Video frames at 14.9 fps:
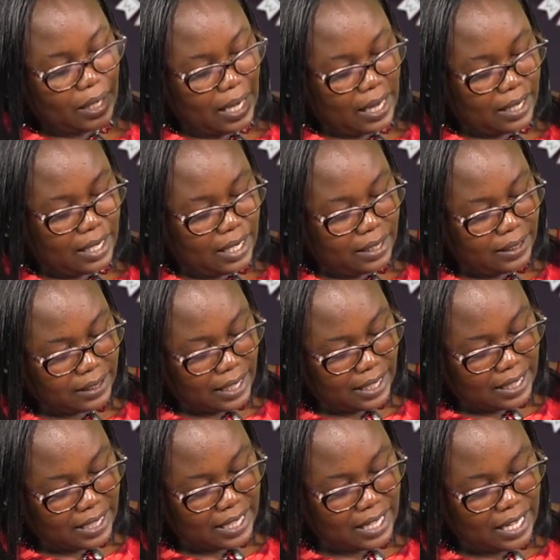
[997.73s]
And
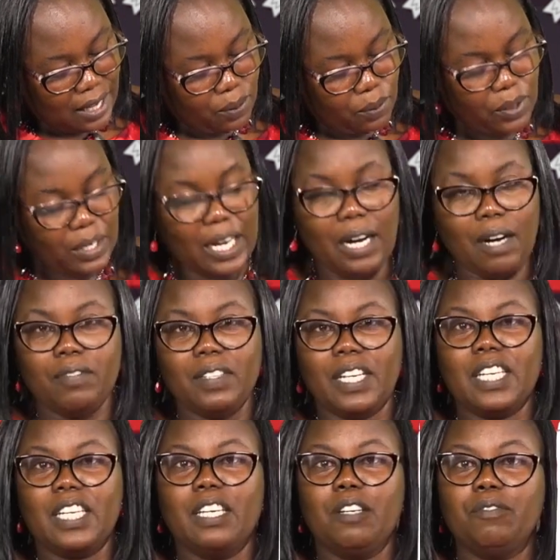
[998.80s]
inside here, we have the
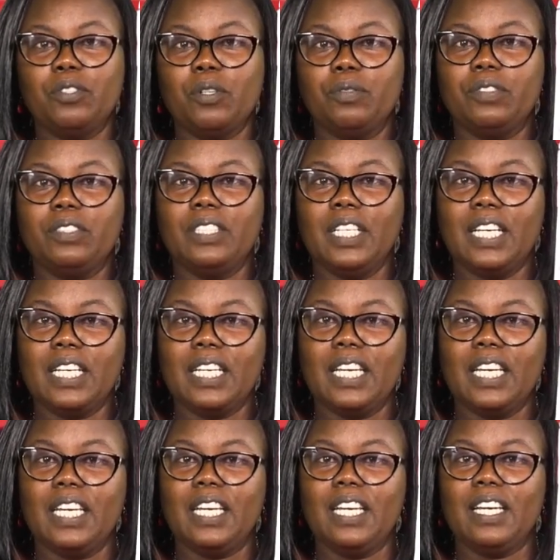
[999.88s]
gift of
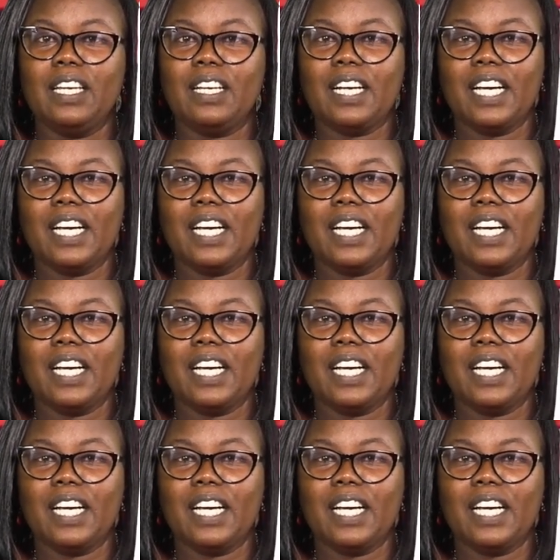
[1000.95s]
singing.